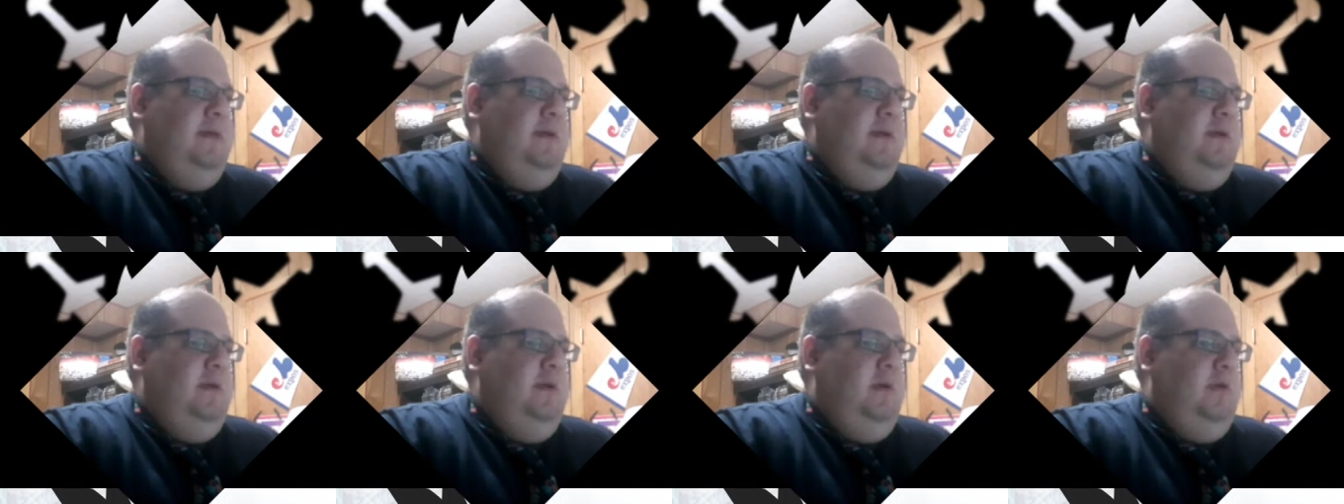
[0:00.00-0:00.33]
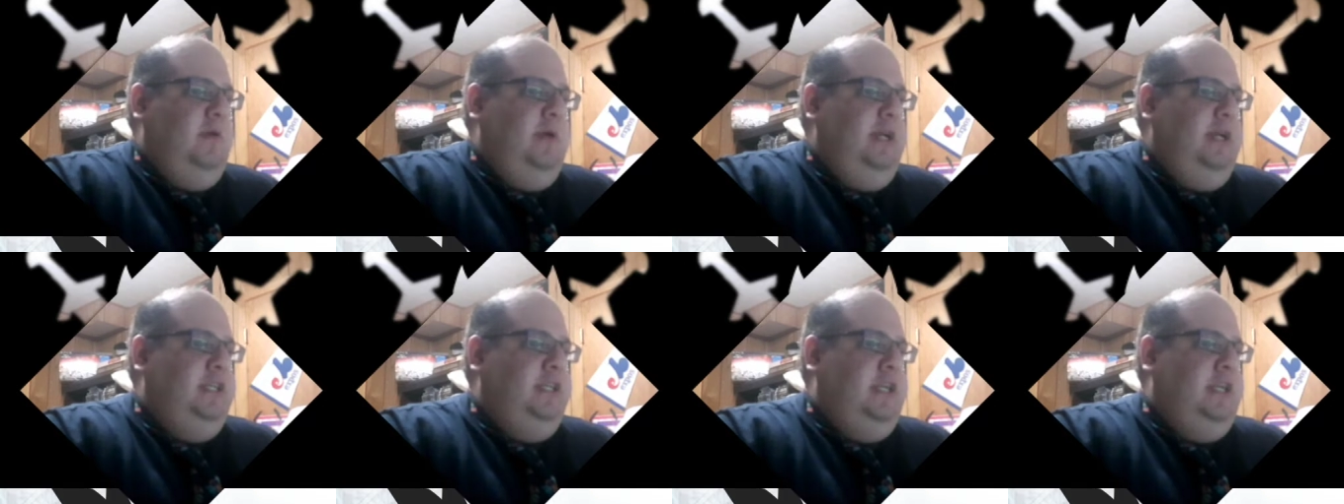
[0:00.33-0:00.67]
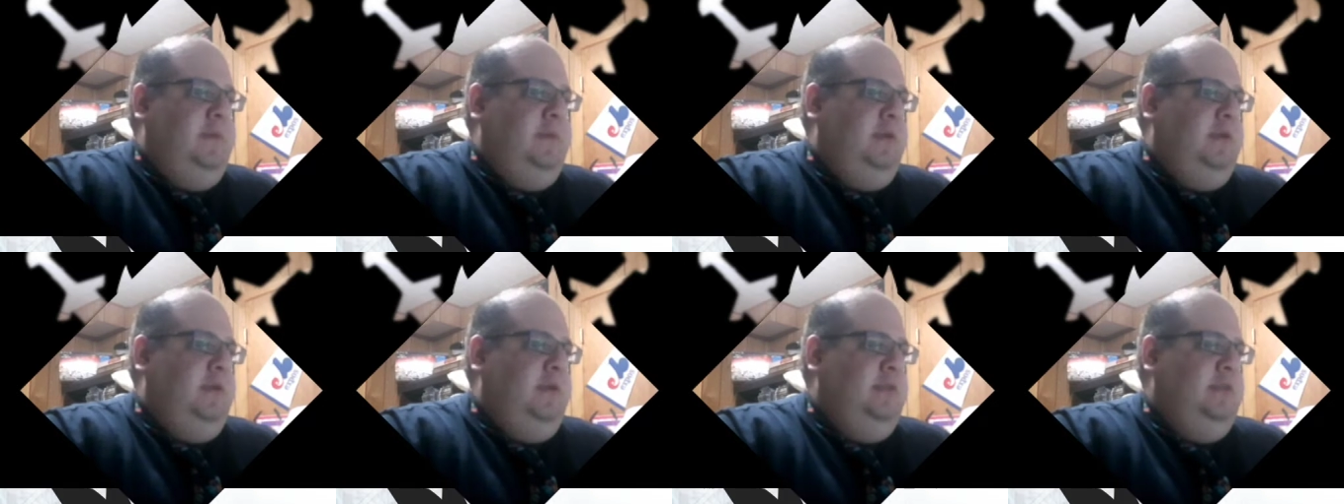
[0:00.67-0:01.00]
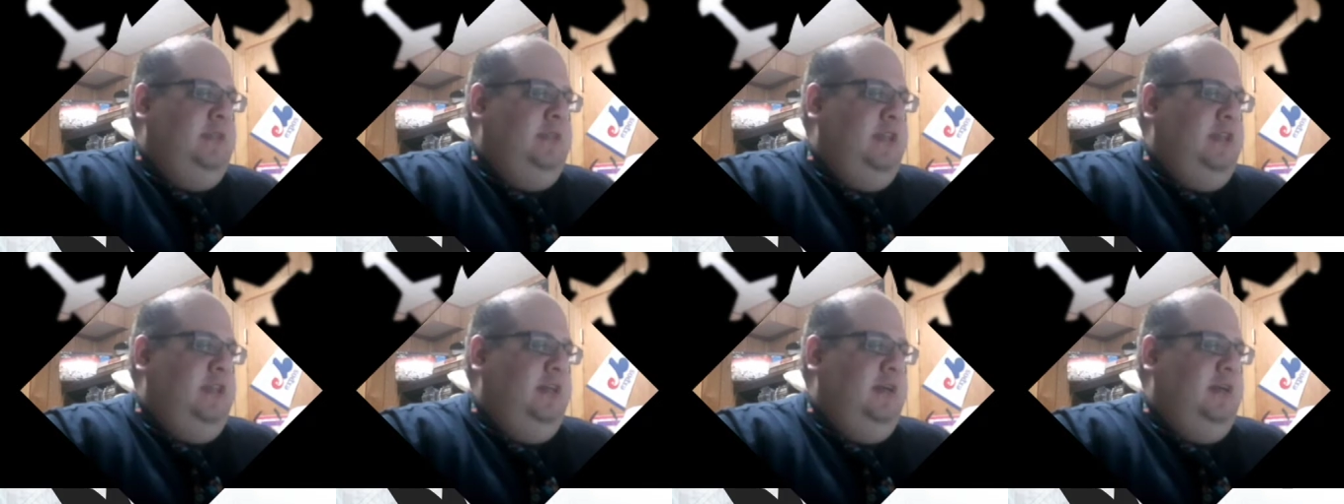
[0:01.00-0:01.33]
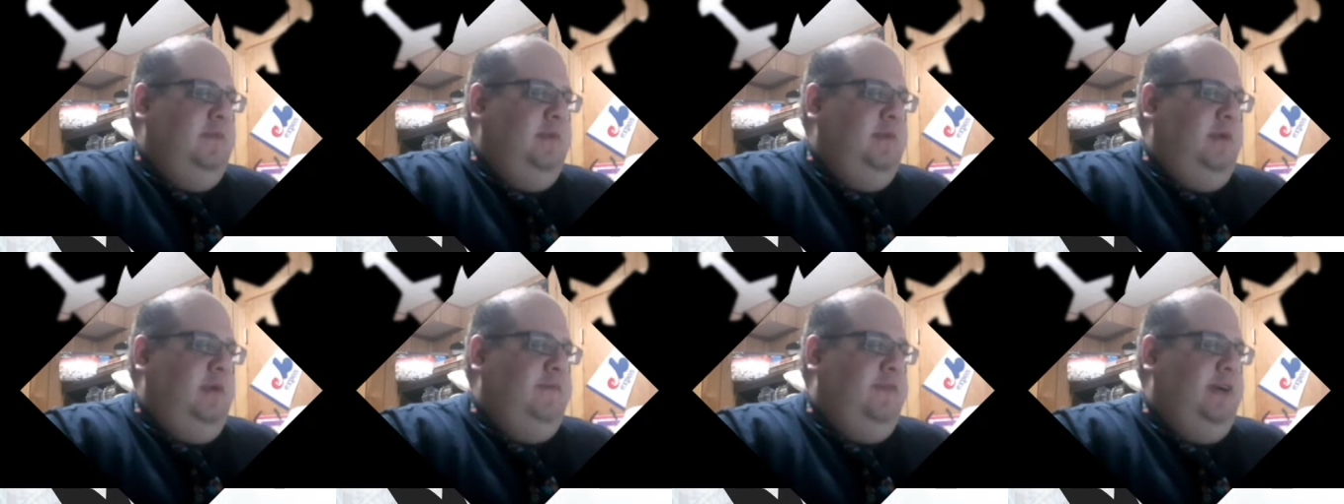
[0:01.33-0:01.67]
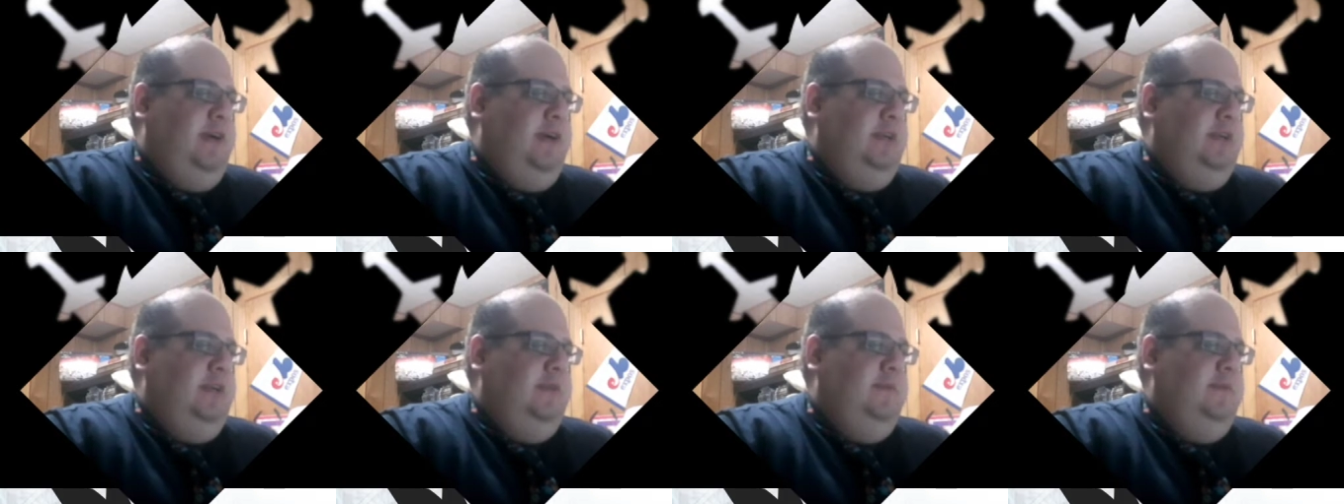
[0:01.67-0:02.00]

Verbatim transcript: Oh, hey, Shenbolt. It's nothing. I'm I'm fine.